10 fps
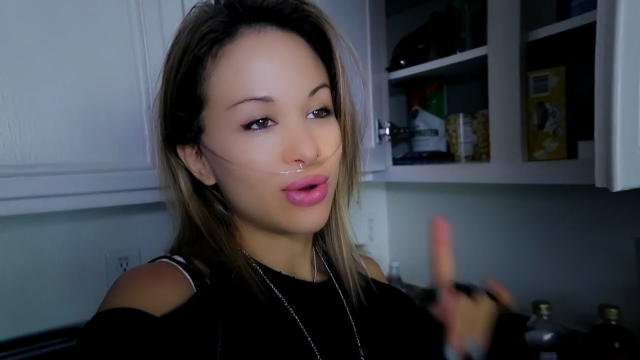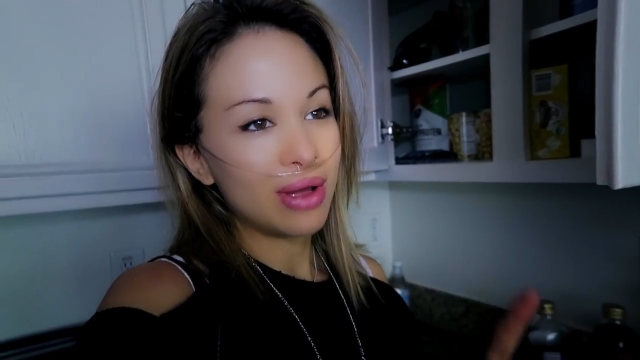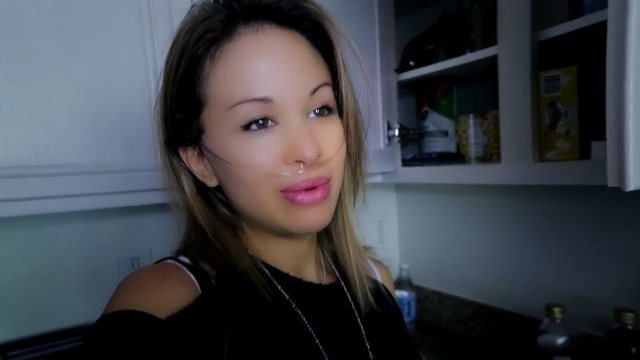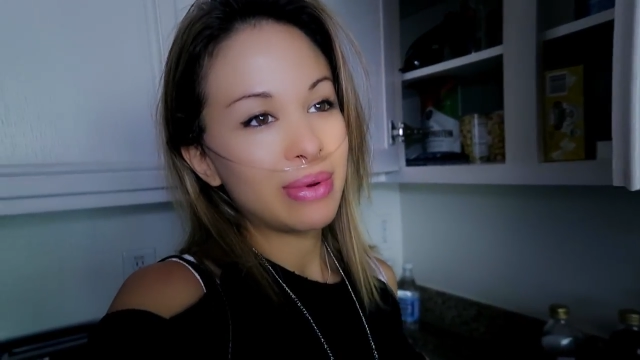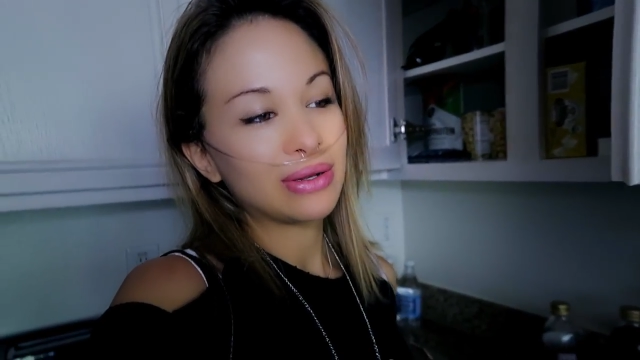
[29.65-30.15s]
So
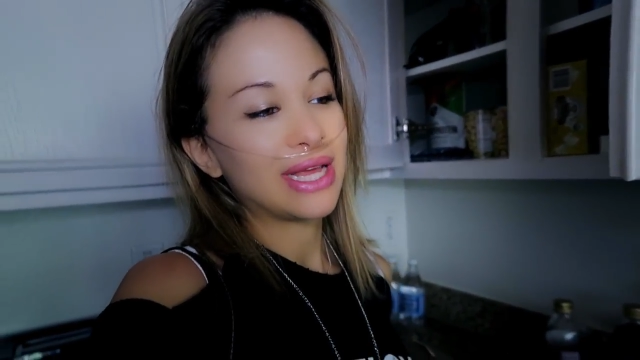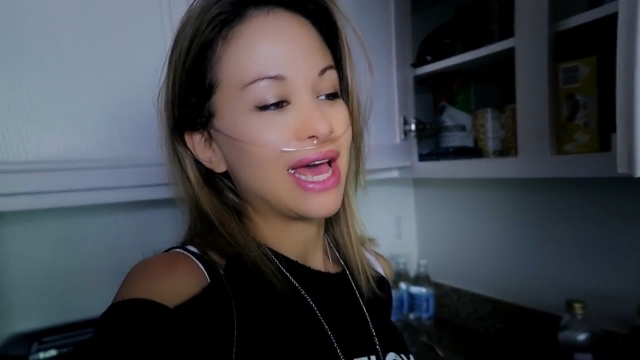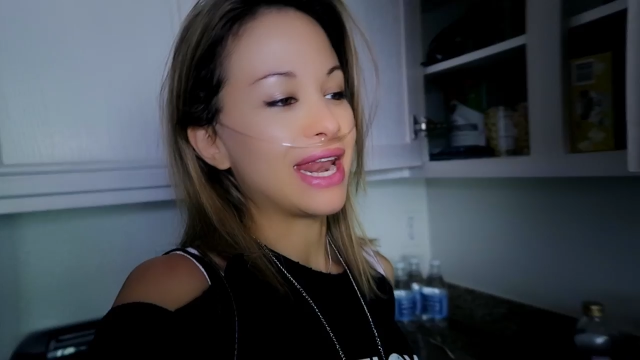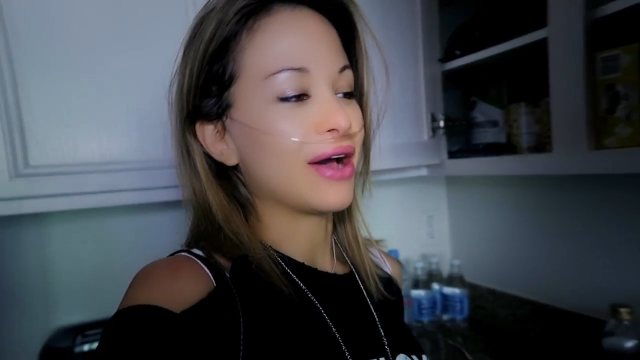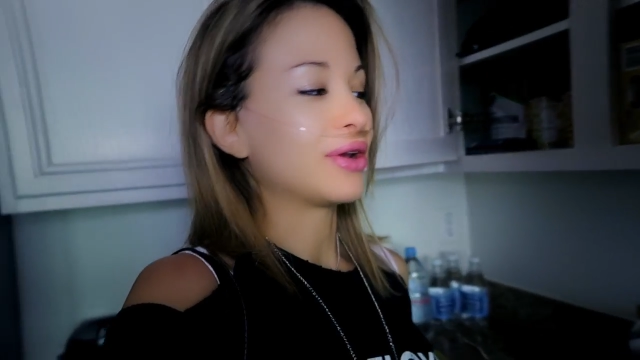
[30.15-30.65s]
I'm about to
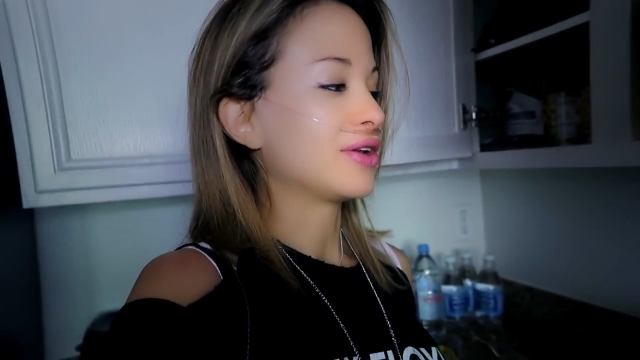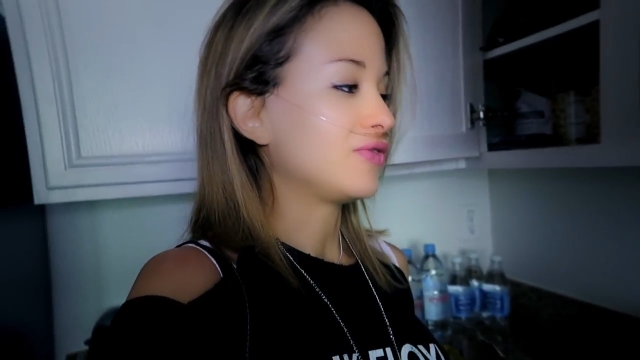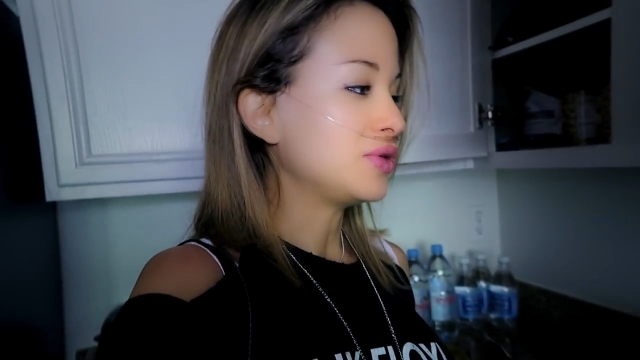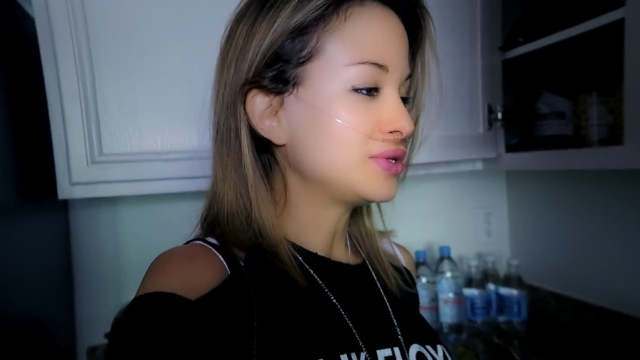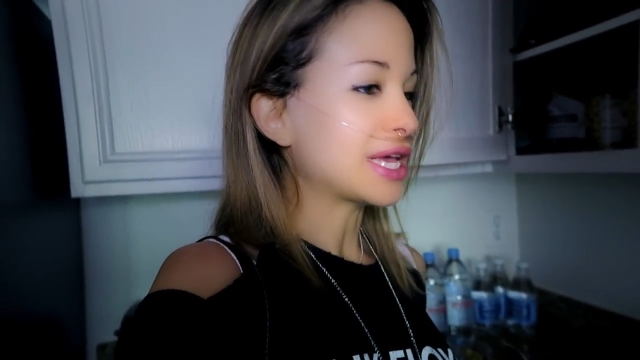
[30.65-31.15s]
head out in a
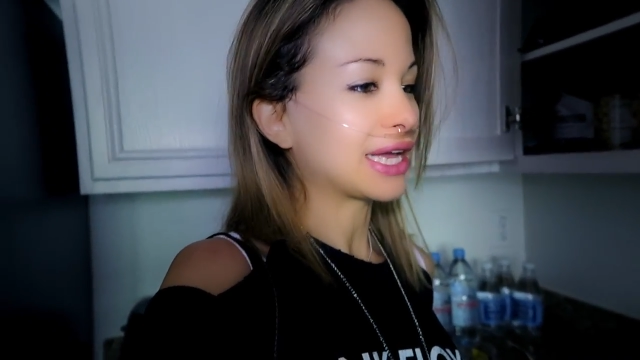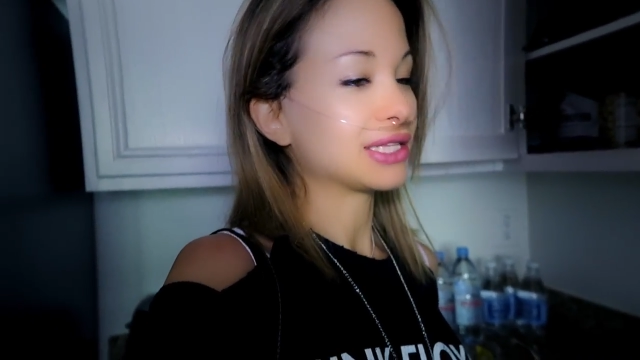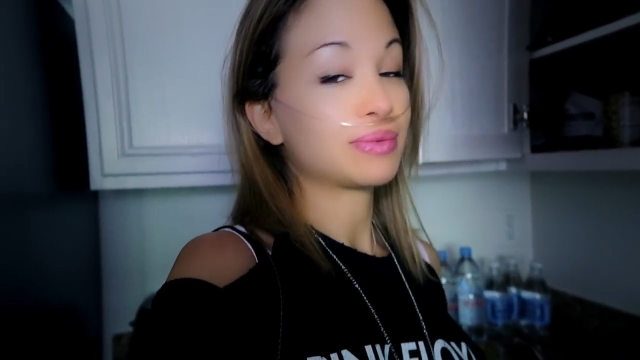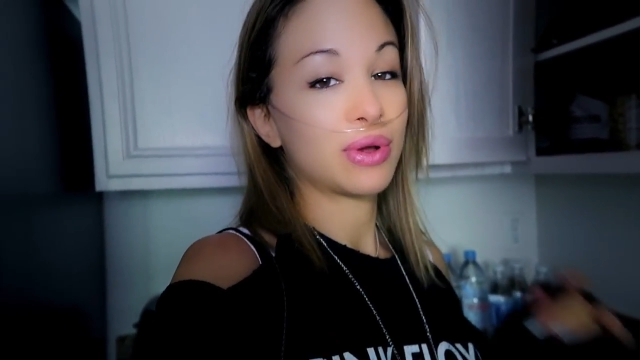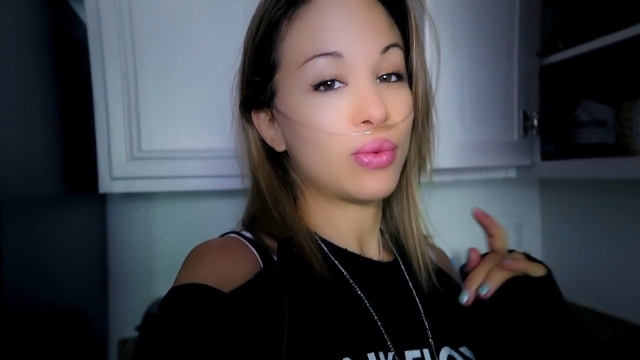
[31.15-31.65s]
few
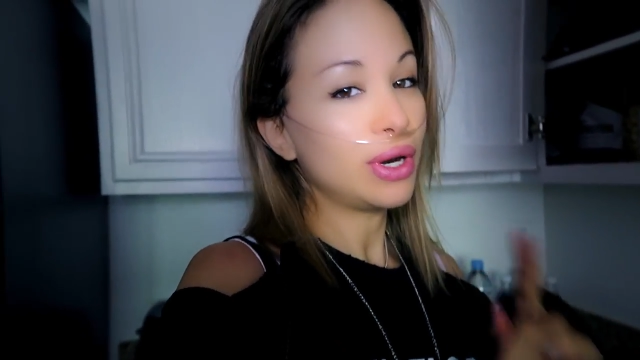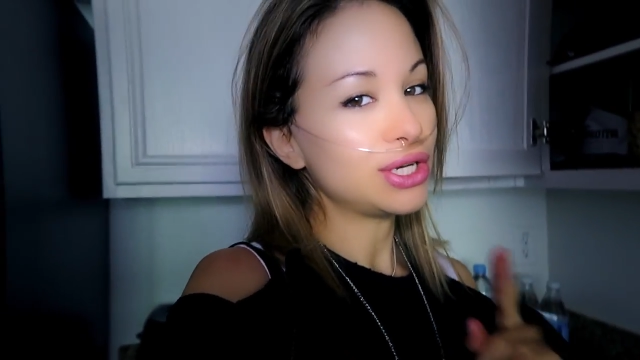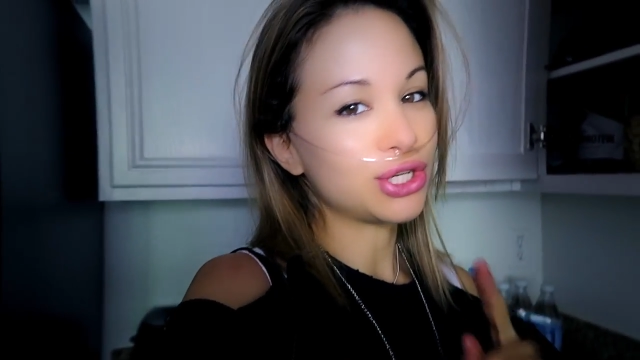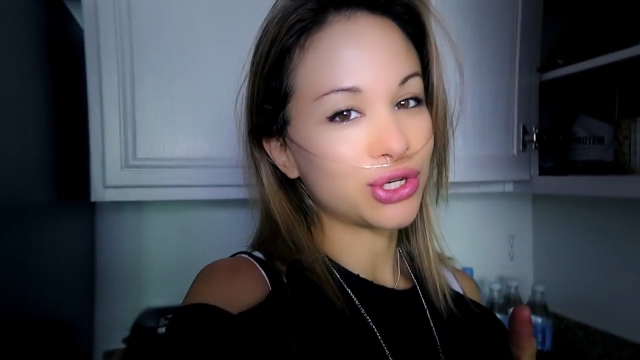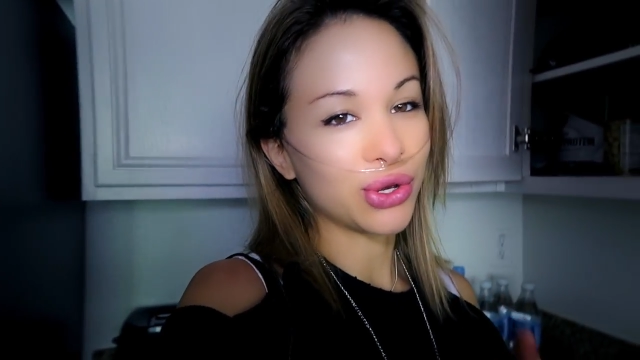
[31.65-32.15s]
seconds, but I wanted
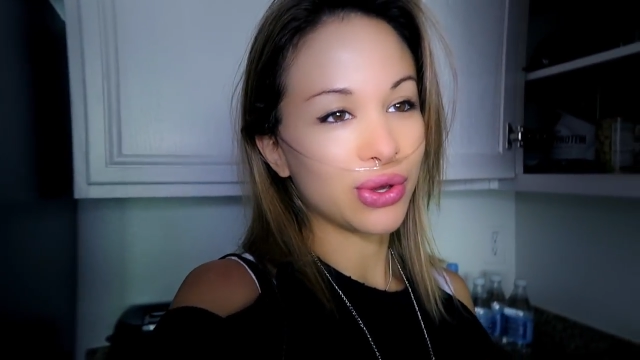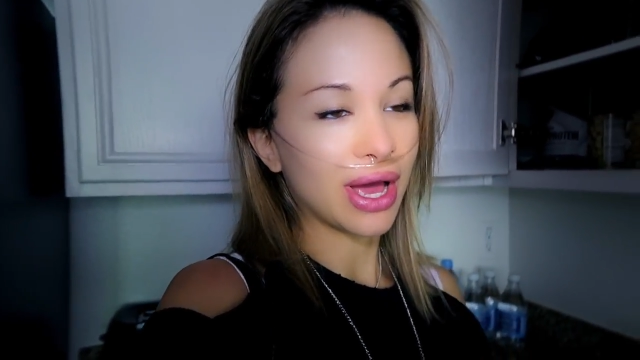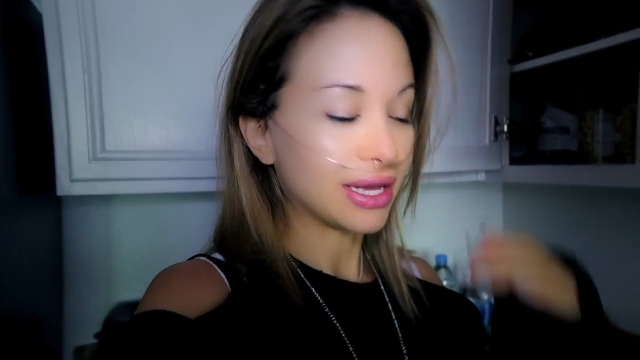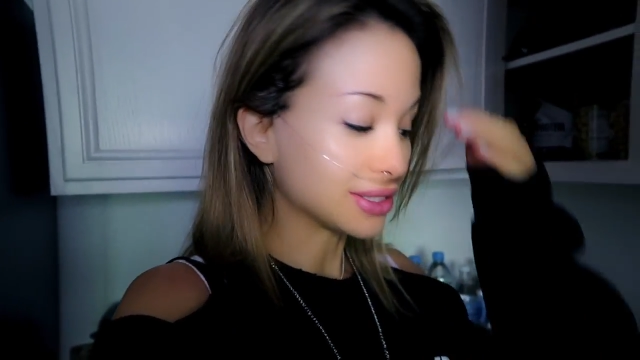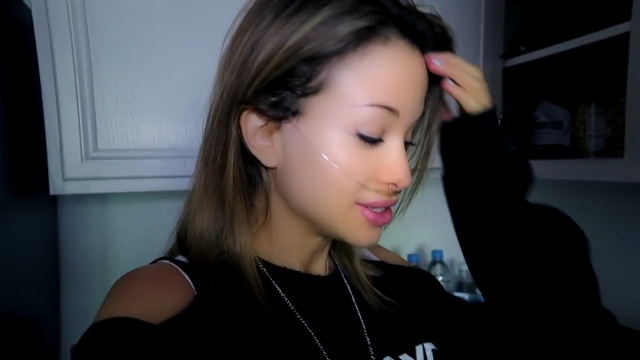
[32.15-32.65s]
to show you
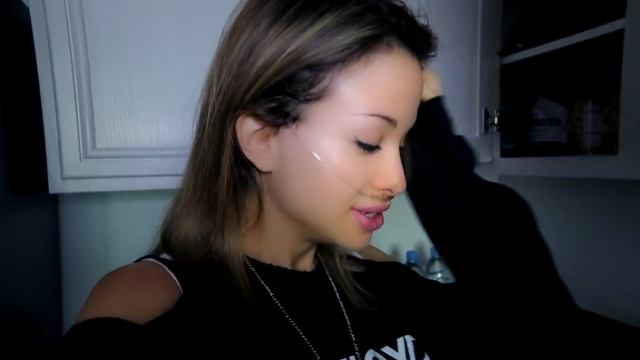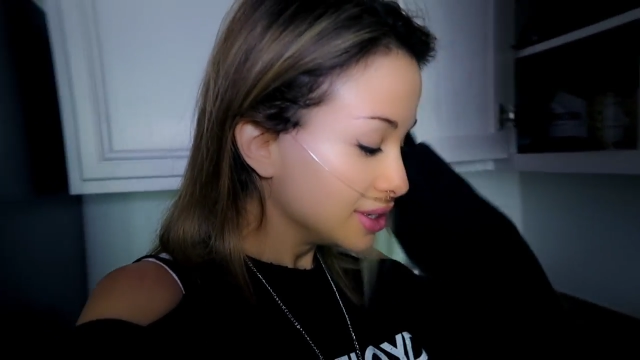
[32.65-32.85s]
guys